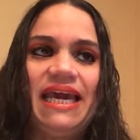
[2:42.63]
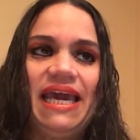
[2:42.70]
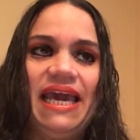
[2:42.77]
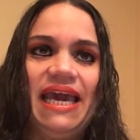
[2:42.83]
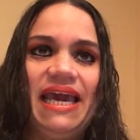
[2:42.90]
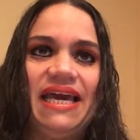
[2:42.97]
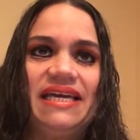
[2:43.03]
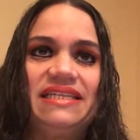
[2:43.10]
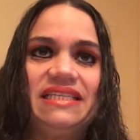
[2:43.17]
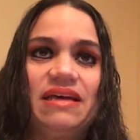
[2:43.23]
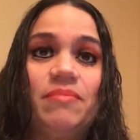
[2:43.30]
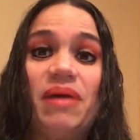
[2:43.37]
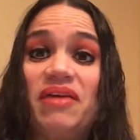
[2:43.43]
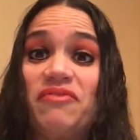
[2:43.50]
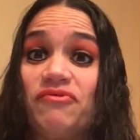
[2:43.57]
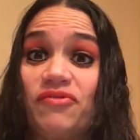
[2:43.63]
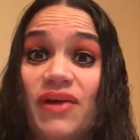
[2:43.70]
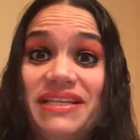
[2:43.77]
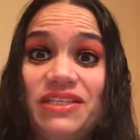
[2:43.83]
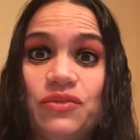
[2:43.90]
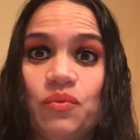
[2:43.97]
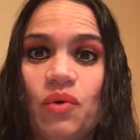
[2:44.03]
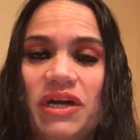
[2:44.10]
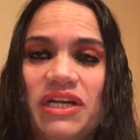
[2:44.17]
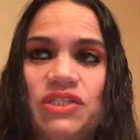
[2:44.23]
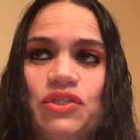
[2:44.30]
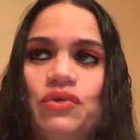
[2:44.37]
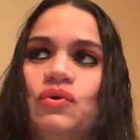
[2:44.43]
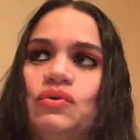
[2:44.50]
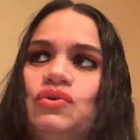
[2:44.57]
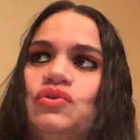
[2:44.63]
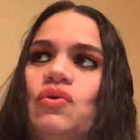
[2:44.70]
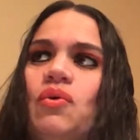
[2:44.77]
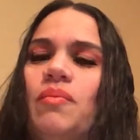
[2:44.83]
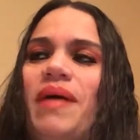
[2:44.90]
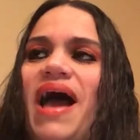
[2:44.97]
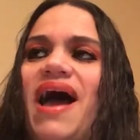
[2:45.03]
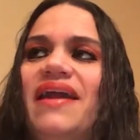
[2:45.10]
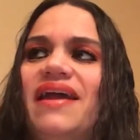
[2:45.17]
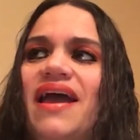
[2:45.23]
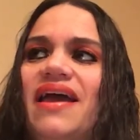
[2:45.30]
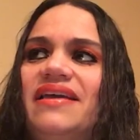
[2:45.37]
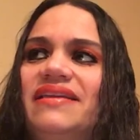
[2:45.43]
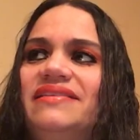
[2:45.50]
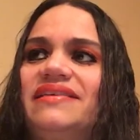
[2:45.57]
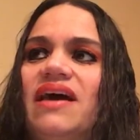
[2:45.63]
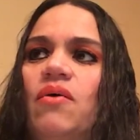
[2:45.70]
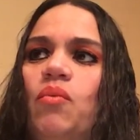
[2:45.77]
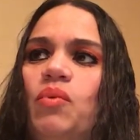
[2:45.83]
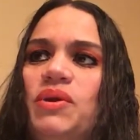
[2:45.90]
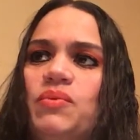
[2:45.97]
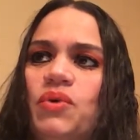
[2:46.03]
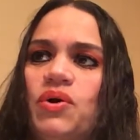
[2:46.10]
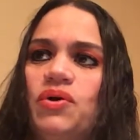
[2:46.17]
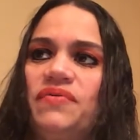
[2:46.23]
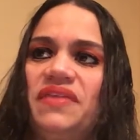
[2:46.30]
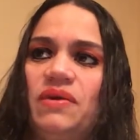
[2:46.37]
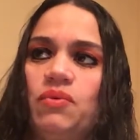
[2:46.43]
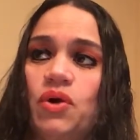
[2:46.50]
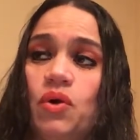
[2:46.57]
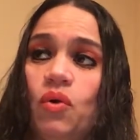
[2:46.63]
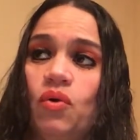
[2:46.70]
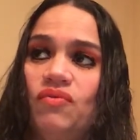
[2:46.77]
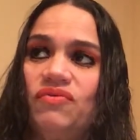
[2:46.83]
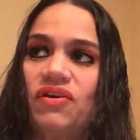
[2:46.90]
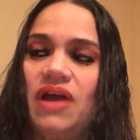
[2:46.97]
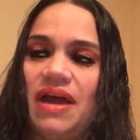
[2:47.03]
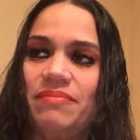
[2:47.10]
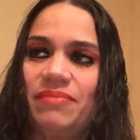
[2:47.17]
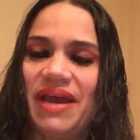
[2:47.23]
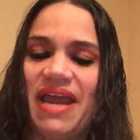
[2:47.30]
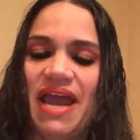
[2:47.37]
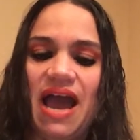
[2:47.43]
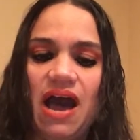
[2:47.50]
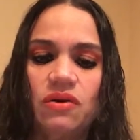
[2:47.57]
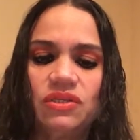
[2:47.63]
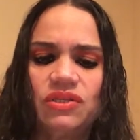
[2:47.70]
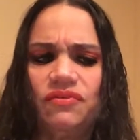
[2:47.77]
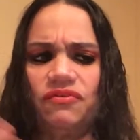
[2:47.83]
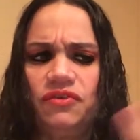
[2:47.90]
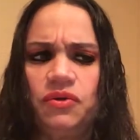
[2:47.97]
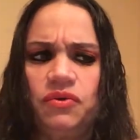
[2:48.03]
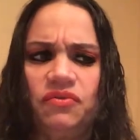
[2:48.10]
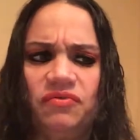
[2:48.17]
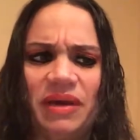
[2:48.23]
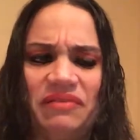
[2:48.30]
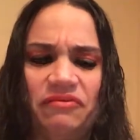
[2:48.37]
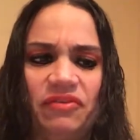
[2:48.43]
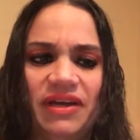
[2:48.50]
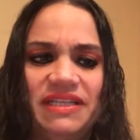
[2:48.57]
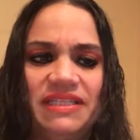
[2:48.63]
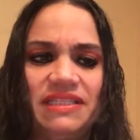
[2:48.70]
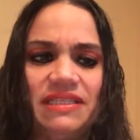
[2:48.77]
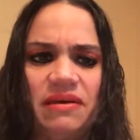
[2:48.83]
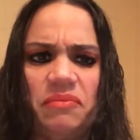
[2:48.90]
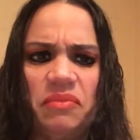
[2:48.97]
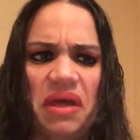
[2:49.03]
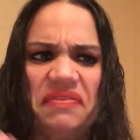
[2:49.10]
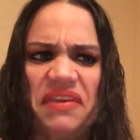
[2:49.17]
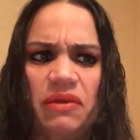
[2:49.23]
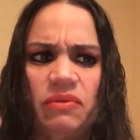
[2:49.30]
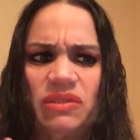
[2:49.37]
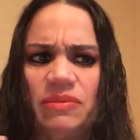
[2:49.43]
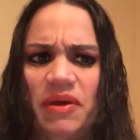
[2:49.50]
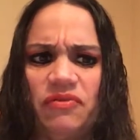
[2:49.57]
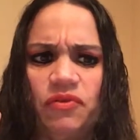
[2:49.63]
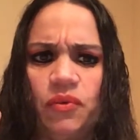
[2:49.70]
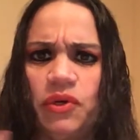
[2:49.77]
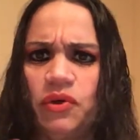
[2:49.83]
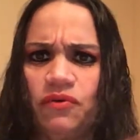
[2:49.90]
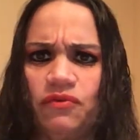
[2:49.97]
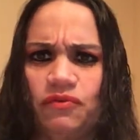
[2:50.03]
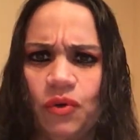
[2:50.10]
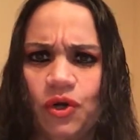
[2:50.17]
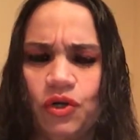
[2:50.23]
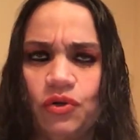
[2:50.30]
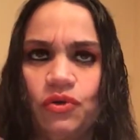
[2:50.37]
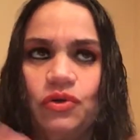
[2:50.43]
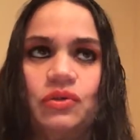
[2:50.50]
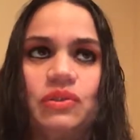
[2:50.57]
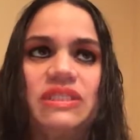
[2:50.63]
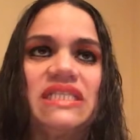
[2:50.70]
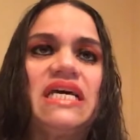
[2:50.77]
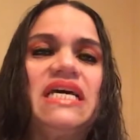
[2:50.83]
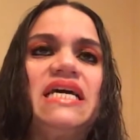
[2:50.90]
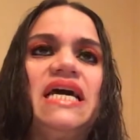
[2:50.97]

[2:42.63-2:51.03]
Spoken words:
And my friends wanted to go so bad. And they were over at my house, a few of my friends. I think it was about three or four girls.